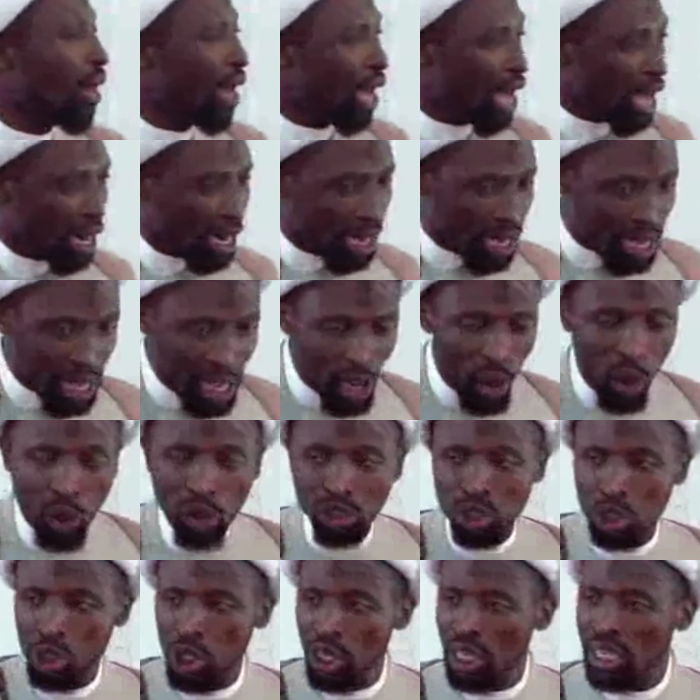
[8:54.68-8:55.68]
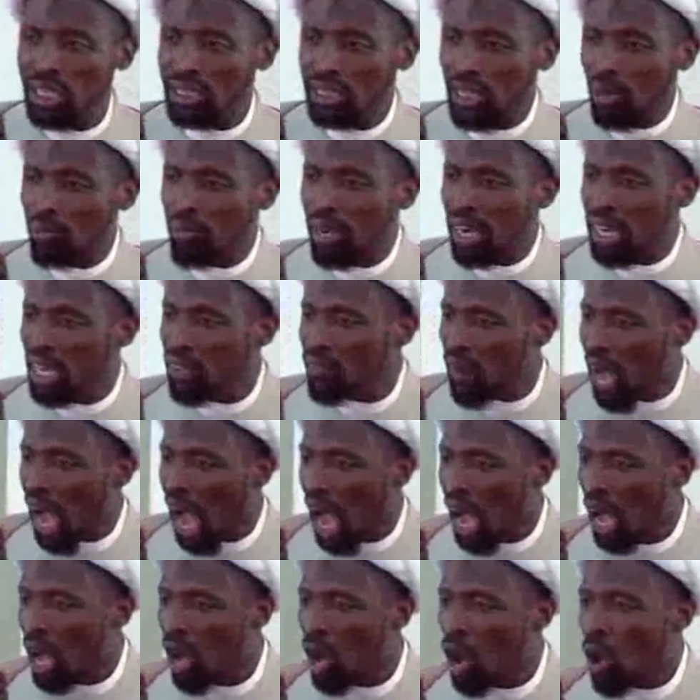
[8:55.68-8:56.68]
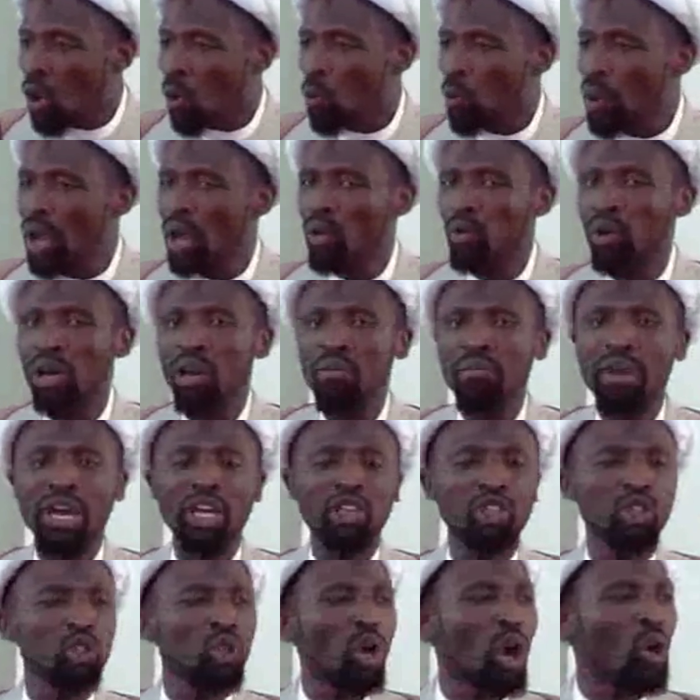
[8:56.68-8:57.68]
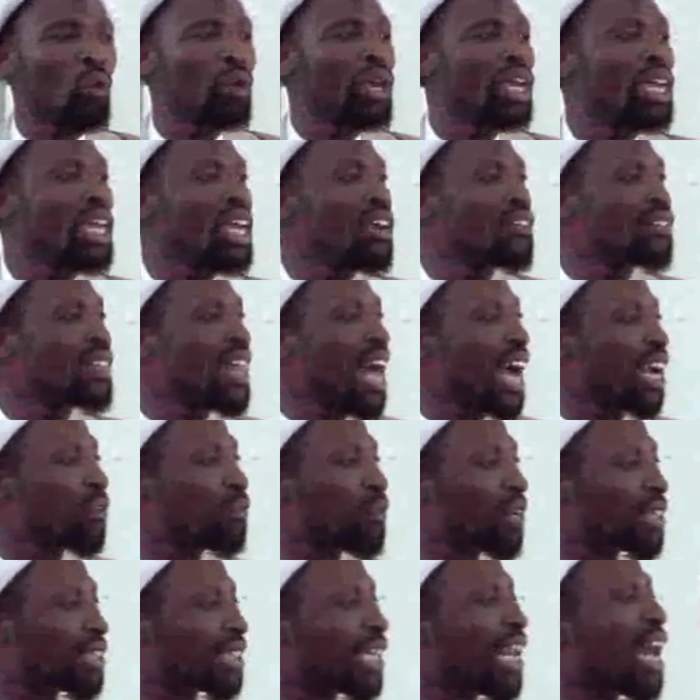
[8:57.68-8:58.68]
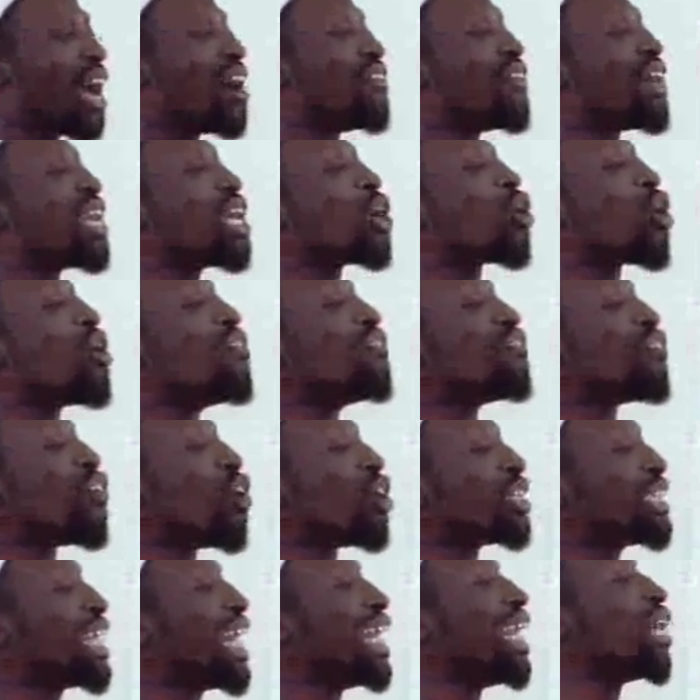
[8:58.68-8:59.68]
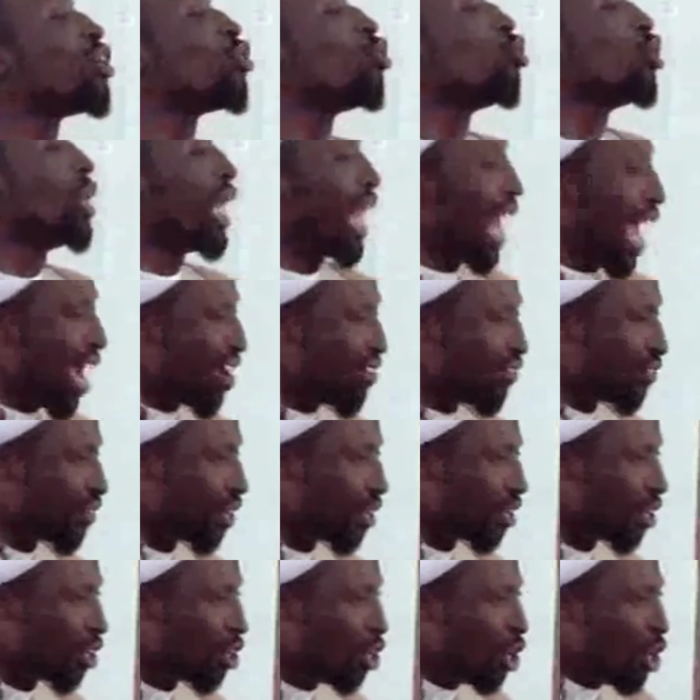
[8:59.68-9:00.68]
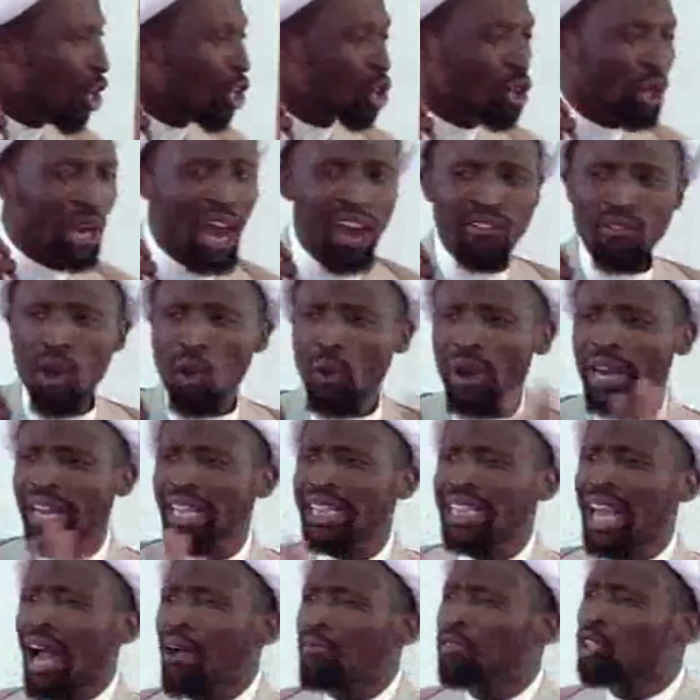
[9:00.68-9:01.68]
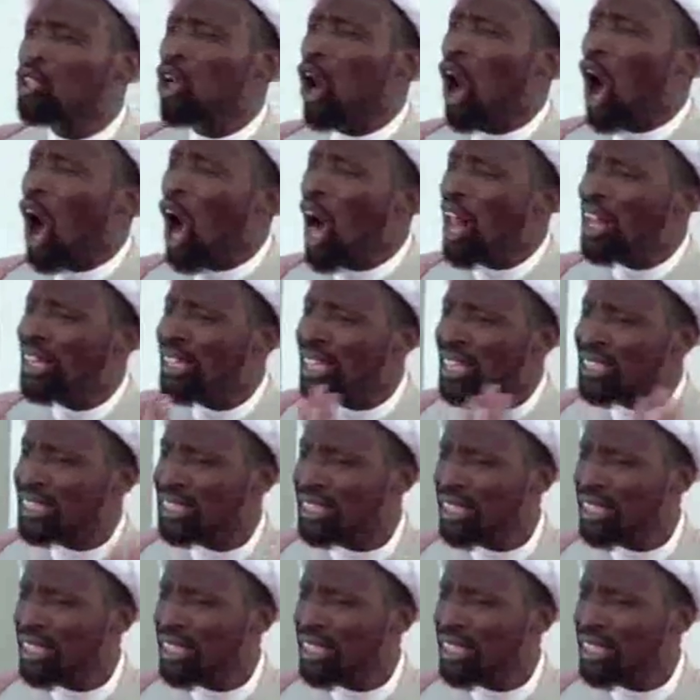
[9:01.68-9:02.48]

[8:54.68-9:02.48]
And he or she is a believer, we will make sure we give that person a very comfort and a good life. So therefore, when it comes to all these